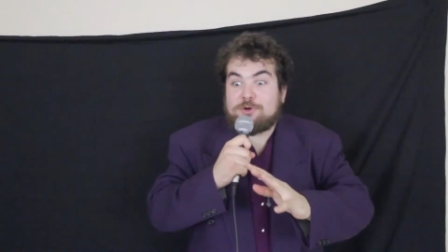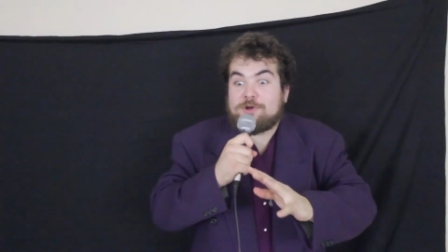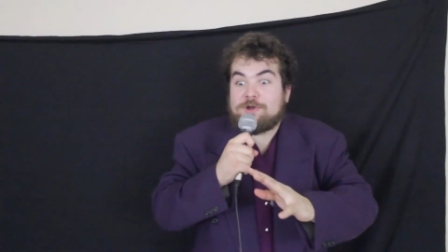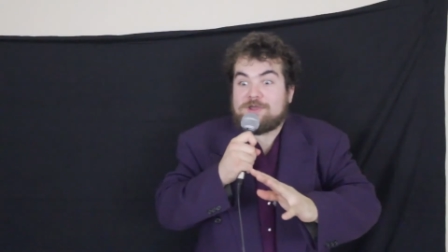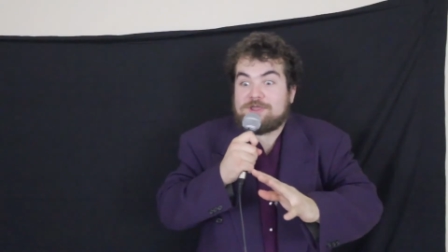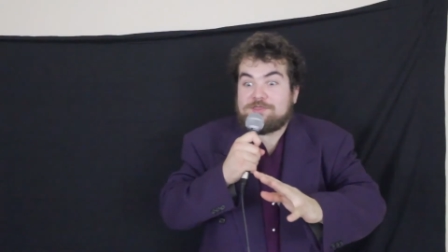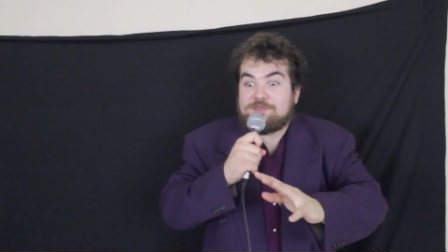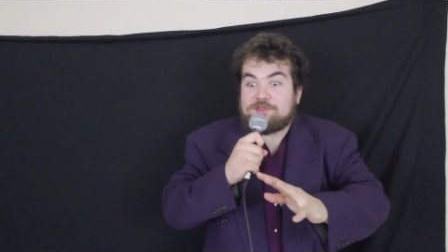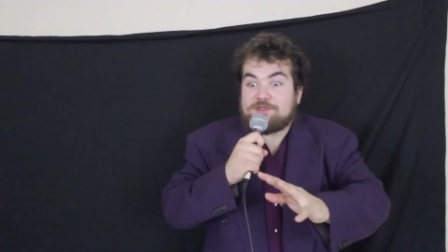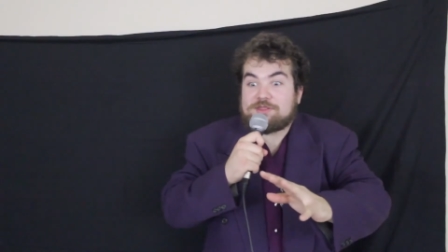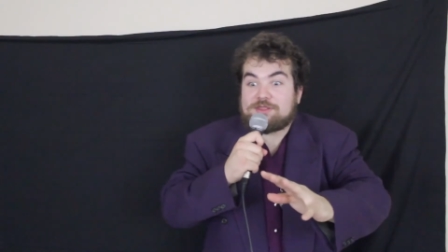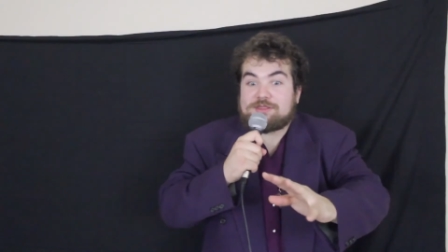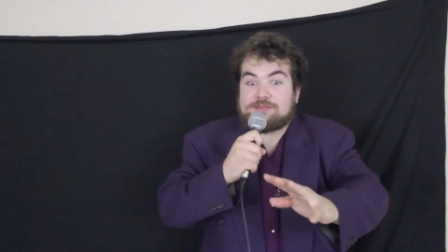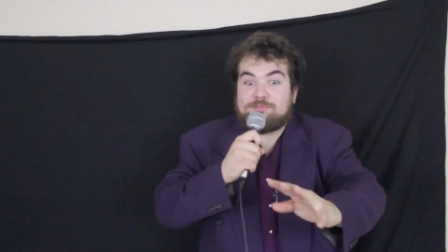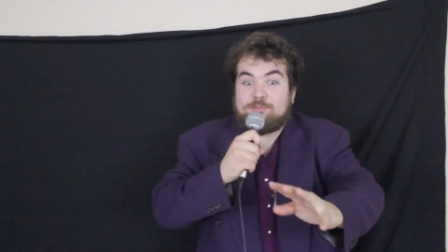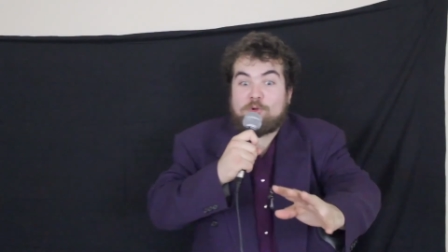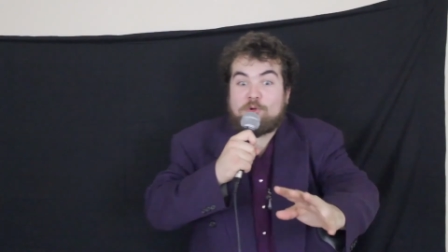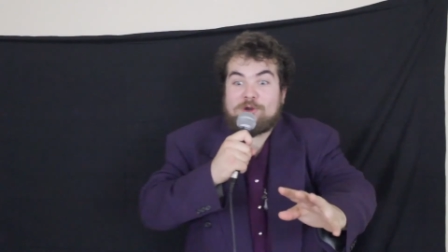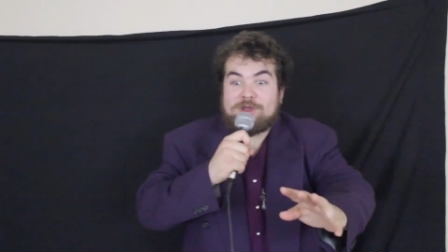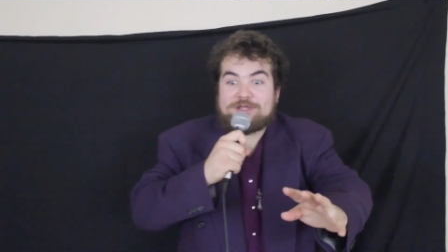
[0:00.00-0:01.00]
Enjoy
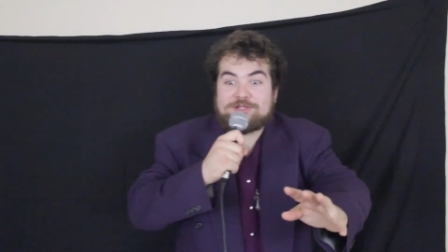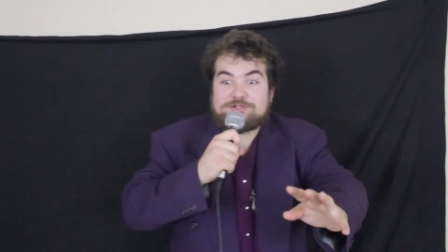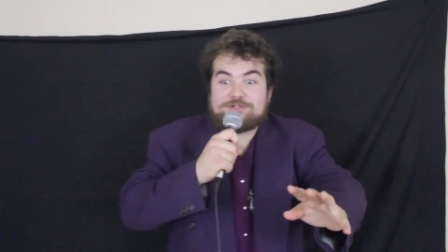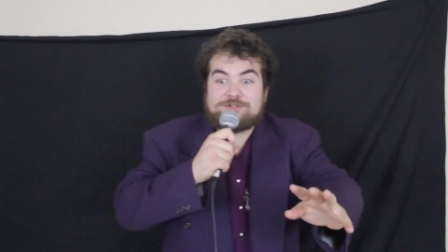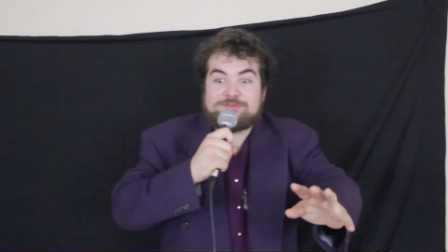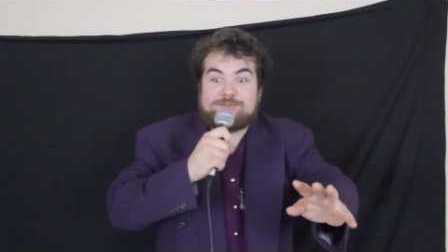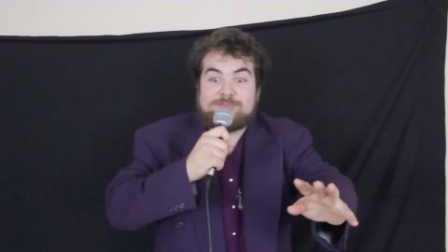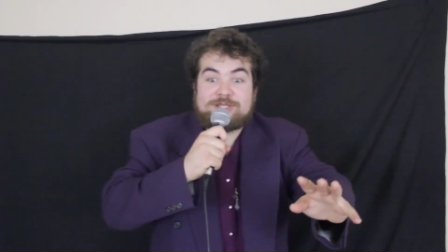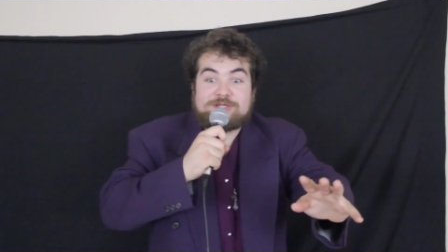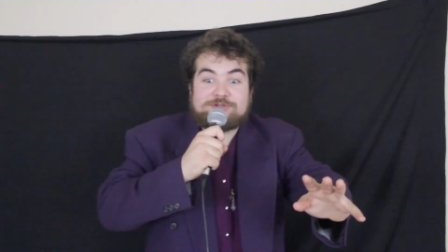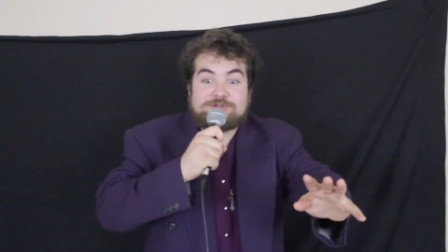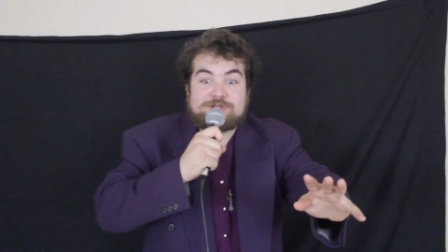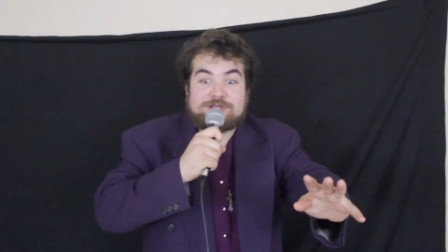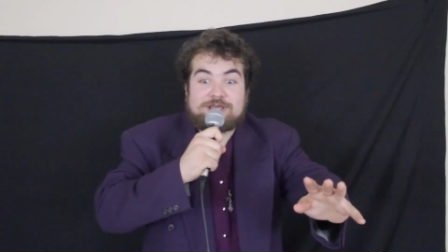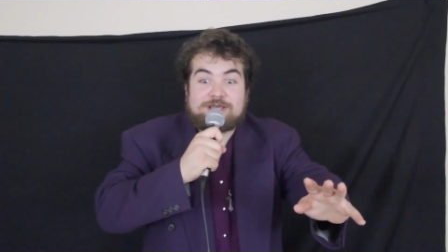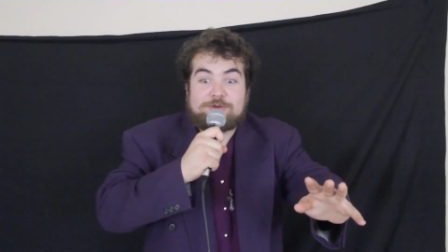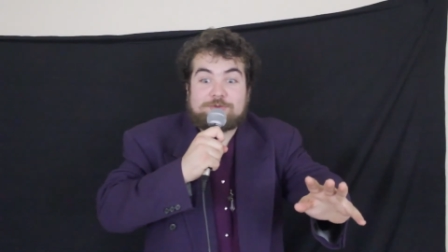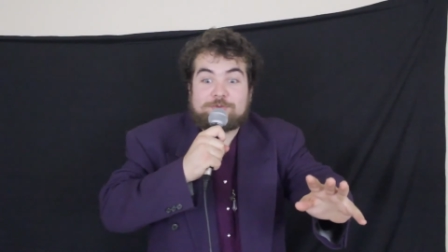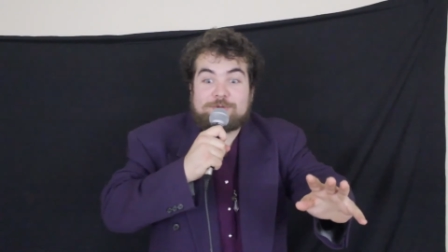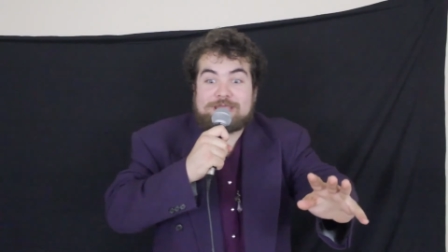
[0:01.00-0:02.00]
the spoiled
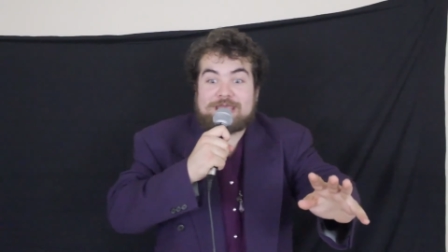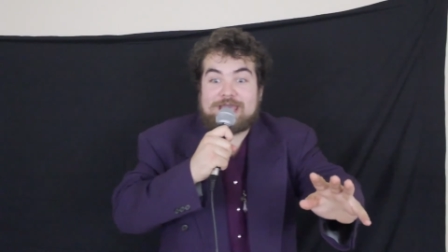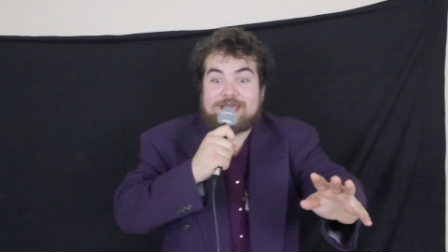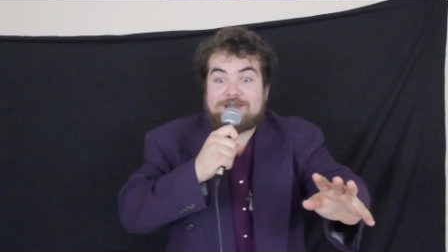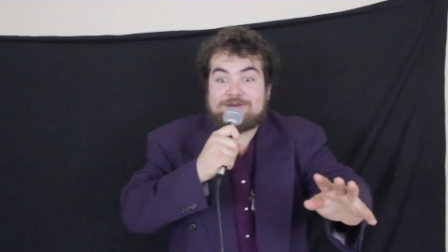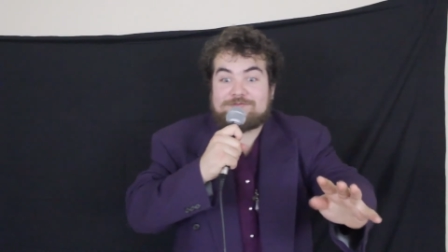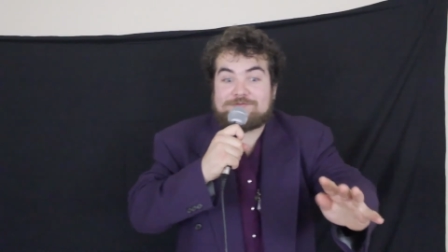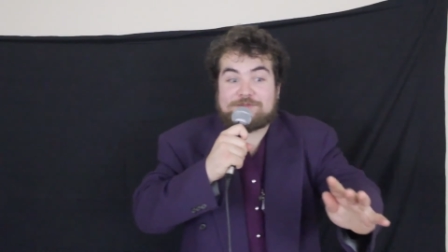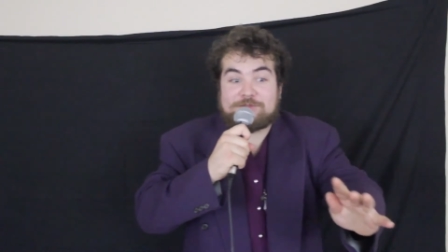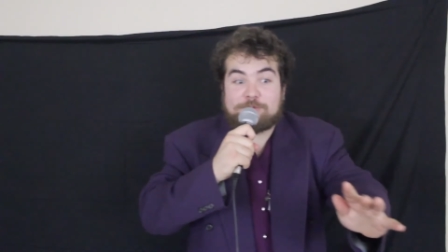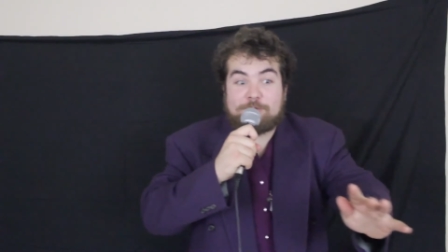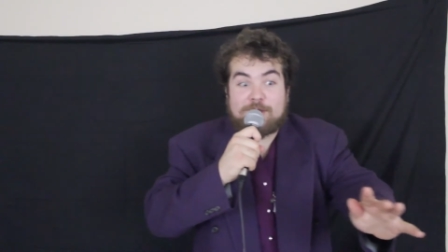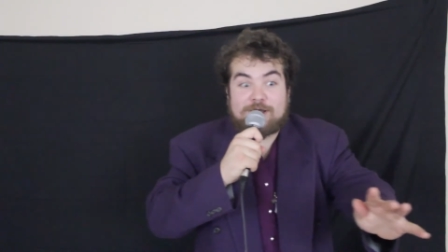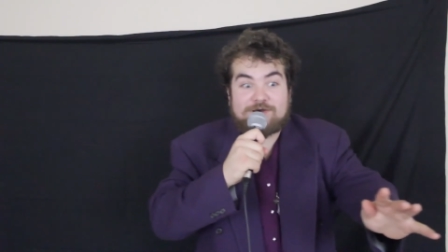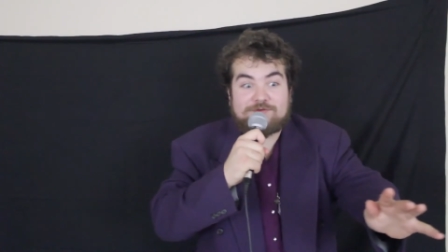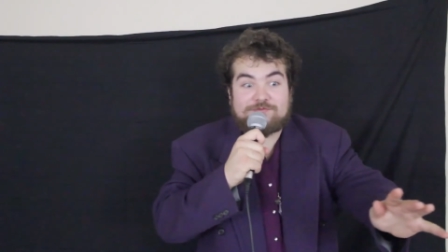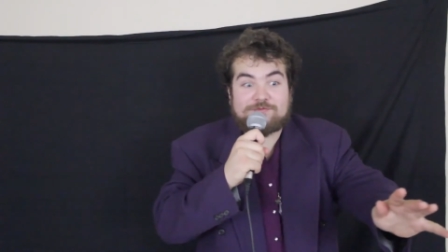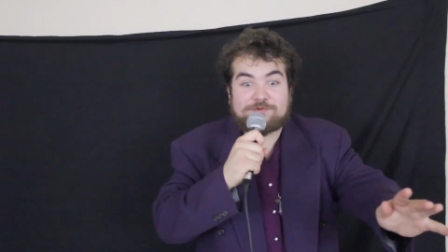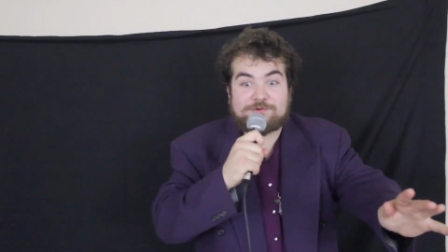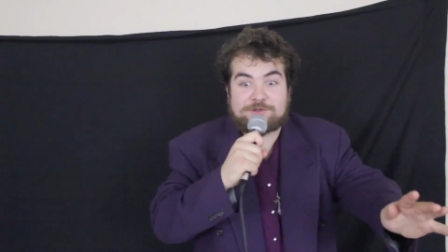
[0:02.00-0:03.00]
milk we
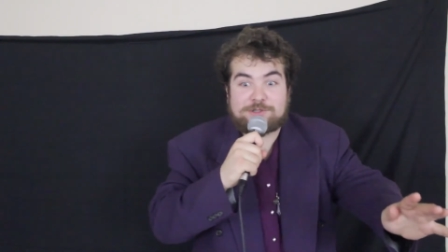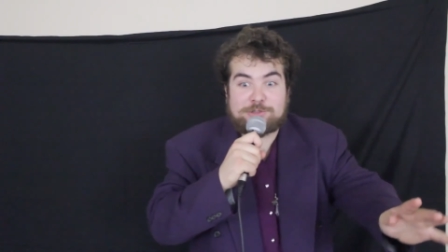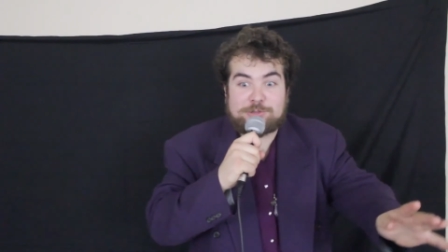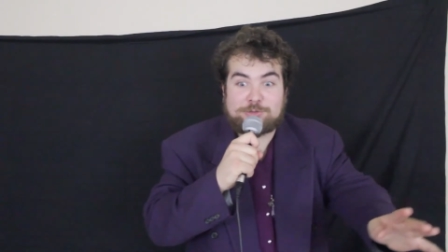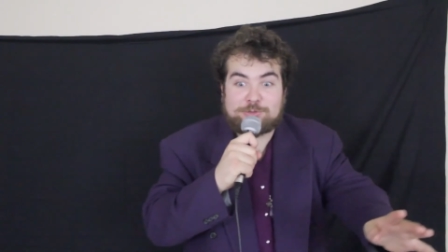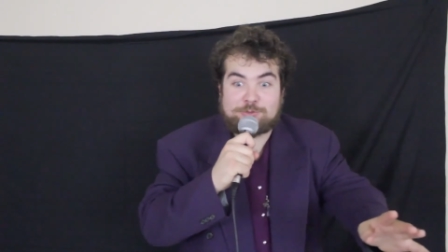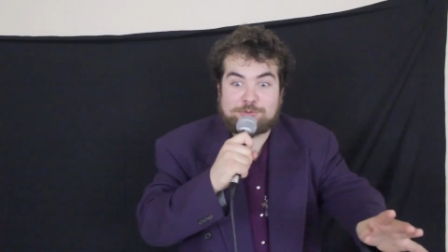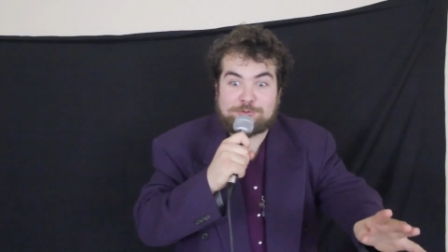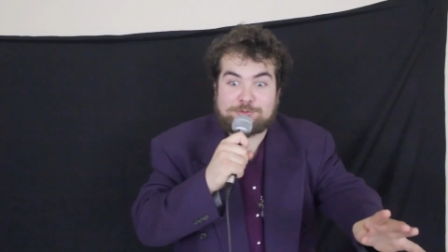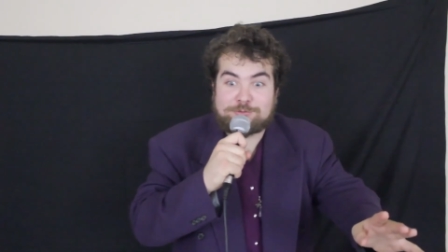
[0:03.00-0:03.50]
have to offer